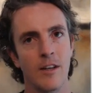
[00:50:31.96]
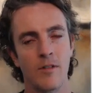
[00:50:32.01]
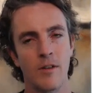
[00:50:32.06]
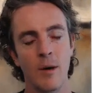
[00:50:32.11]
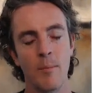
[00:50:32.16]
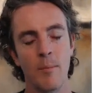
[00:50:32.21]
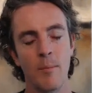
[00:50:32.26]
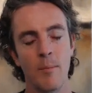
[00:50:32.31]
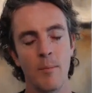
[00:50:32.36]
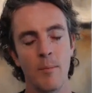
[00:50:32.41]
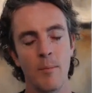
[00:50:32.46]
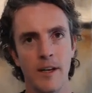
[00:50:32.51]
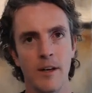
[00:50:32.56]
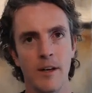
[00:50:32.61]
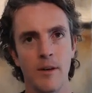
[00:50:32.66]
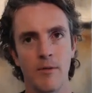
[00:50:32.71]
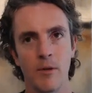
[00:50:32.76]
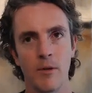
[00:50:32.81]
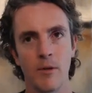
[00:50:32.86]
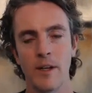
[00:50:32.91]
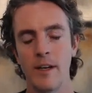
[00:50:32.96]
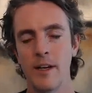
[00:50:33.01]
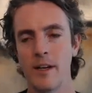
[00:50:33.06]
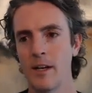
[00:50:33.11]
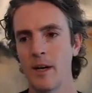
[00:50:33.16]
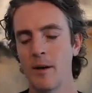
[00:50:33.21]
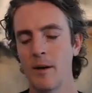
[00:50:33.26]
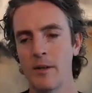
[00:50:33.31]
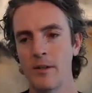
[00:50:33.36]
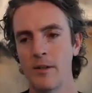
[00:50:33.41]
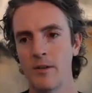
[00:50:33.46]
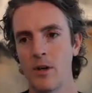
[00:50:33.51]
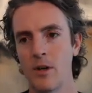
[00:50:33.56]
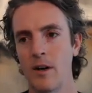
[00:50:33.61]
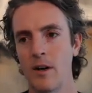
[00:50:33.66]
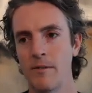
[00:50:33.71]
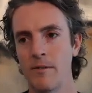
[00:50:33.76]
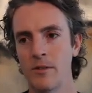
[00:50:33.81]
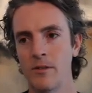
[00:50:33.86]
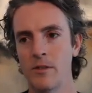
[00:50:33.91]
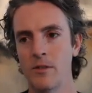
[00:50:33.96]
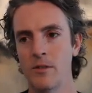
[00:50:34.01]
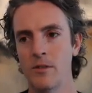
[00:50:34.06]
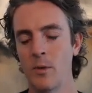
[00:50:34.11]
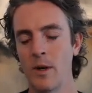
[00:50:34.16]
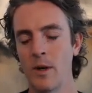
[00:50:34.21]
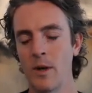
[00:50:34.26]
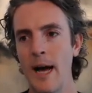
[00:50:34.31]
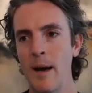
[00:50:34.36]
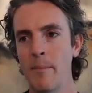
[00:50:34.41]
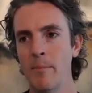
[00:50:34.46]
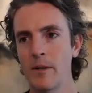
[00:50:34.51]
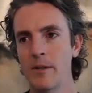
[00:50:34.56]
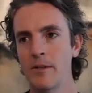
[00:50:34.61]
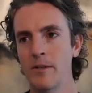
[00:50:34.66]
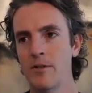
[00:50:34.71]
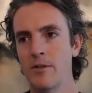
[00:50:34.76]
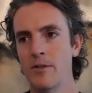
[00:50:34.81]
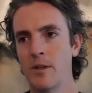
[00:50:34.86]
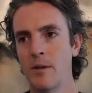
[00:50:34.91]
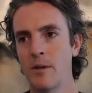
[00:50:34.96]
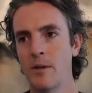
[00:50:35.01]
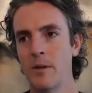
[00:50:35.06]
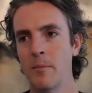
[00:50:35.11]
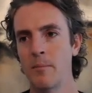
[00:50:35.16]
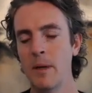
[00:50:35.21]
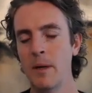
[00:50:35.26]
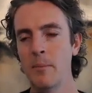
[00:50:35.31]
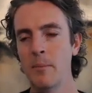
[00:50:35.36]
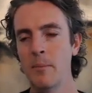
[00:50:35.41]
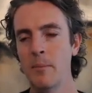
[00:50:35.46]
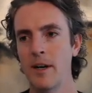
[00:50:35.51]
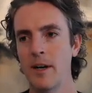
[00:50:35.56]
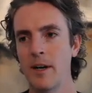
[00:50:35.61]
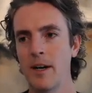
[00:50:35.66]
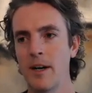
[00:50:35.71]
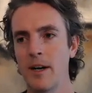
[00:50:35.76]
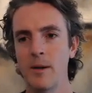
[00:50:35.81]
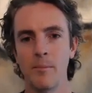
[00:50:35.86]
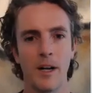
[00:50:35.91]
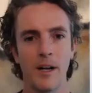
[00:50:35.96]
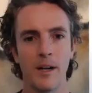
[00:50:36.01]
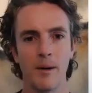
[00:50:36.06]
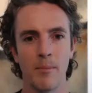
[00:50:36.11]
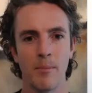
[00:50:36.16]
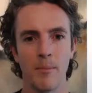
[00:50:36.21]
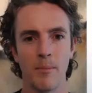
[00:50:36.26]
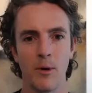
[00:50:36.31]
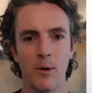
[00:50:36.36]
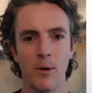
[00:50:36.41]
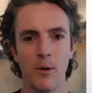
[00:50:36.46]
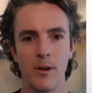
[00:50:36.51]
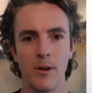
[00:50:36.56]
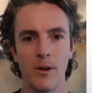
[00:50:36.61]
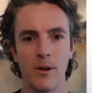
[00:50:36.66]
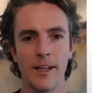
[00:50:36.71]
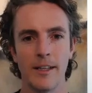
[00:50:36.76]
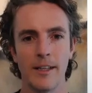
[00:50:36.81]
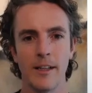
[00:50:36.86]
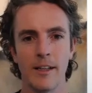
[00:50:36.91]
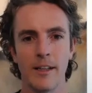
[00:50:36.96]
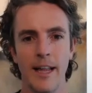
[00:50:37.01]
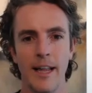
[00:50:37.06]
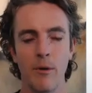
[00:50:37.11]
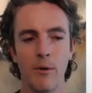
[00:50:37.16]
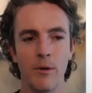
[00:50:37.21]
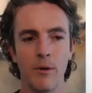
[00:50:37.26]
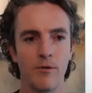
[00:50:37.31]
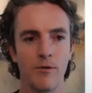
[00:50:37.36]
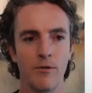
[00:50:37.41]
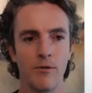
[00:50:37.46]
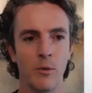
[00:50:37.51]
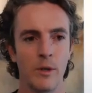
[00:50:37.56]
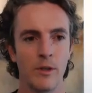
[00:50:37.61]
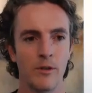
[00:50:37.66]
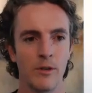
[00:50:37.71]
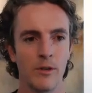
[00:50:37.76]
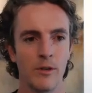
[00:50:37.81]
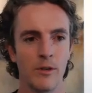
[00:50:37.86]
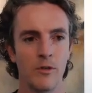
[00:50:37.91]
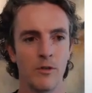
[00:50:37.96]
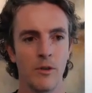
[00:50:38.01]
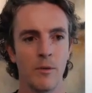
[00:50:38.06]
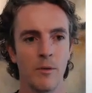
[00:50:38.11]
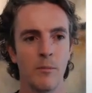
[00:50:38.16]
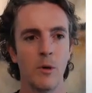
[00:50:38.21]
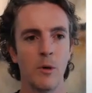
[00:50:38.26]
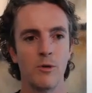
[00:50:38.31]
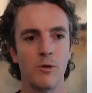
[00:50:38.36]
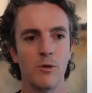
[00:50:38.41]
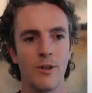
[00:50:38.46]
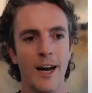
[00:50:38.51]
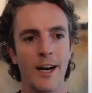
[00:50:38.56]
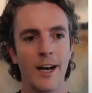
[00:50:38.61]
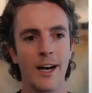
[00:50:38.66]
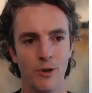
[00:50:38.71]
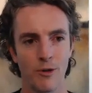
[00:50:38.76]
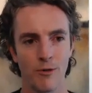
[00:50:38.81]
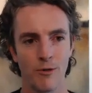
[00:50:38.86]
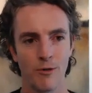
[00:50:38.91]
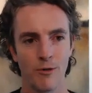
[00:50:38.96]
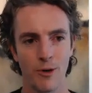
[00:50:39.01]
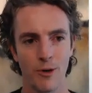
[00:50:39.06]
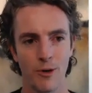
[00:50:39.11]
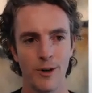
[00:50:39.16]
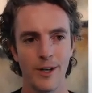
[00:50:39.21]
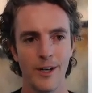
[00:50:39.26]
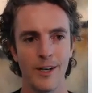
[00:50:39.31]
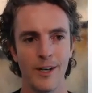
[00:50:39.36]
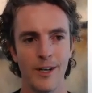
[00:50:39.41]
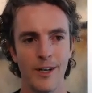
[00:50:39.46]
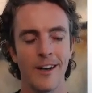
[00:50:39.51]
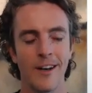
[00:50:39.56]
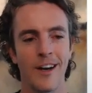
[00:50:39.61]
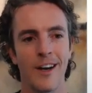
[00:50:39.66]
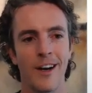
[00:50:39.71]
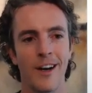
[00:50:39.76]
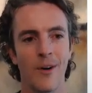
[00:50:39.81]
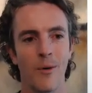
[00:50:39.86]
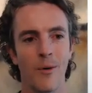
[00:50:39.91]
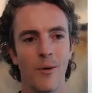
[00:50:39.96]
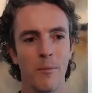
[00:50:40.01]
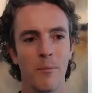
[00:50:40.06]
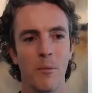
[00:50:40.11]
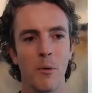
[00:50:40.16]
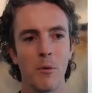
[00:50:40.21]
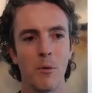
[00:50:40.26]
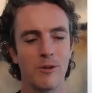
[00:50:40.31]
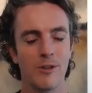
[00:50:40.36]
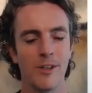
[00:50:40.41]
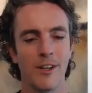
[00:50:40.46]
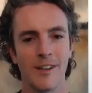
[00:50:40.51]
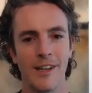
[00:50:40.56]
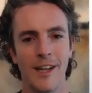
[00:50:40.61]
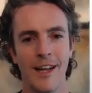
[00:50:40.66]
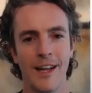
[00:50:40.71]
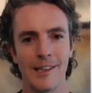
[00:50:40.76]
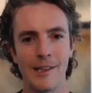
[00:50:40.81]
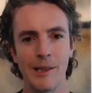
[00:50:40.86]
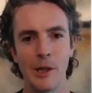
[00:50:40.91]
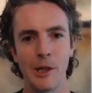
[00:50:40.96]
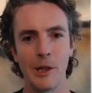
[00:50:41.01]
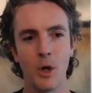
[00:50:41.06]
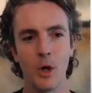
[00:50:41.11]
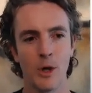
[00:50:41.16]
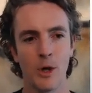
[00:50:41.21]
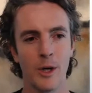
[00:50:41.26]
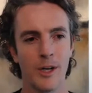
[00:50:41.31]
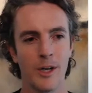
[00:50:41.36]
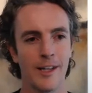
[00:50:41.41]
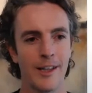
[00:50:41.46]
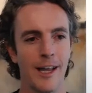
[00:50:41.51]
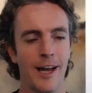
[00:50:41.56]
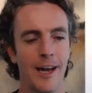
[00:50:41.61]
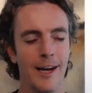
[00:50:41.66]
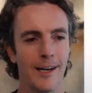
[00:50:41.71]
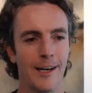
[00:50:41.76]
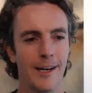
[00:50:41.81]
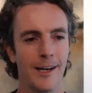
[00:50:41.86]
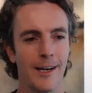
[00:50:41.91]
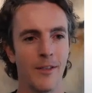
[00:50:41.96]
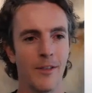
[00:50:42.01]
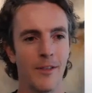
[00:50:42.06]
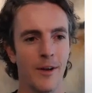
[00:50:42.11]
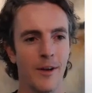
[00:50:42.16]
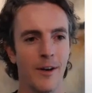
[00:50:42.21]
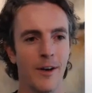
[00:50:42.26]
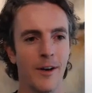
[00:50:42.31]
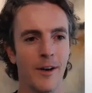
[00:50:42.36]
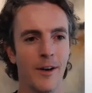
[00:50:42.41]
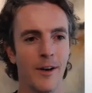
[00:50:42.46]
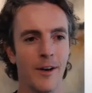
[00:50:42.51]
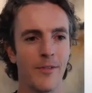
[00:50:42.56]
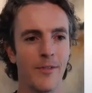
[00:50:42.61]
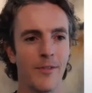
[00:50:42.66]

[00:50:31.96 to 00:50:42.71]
typically if you're leading companies and offices, what happens that the people that end up getting promoted are like the loudest voices or the most extroverted or the most that like look like the